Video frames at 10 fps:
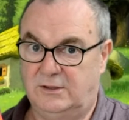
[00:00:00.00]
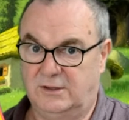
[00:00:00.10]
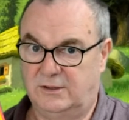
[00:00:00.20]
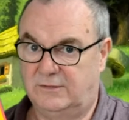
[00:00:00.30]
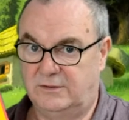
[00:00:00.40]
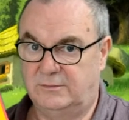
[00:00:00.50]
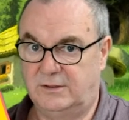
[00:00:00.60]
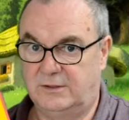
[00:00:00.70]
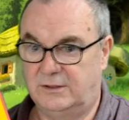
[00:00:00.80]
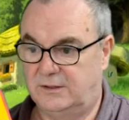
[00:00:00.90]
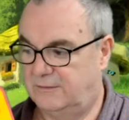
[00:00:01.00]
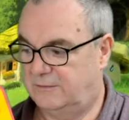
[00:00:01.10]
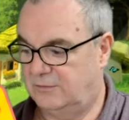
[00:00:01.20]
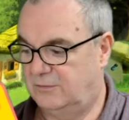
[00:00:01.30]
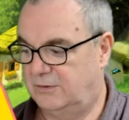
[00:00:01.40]
You have to be
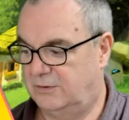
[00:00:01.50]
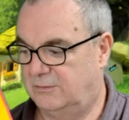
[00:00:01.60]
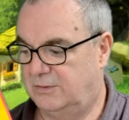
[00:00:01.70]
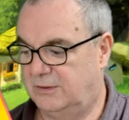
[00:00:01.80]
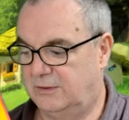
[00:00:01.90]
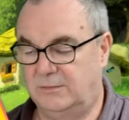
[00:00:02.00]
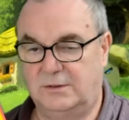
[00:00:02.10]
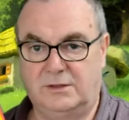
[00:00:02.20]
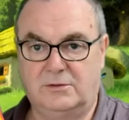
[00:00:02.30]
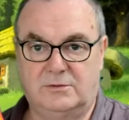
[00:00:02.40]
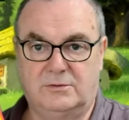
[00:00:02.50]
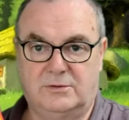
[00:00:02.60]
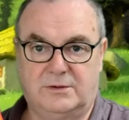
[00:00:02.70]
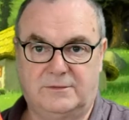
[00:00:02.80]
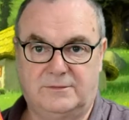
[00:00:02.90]
careful when you buy Billy
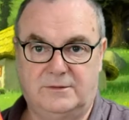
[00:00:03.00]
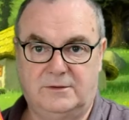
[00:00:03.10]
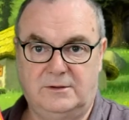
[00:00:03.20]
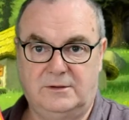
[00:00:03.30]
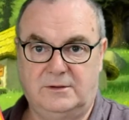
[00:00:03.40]
Goat Gruff,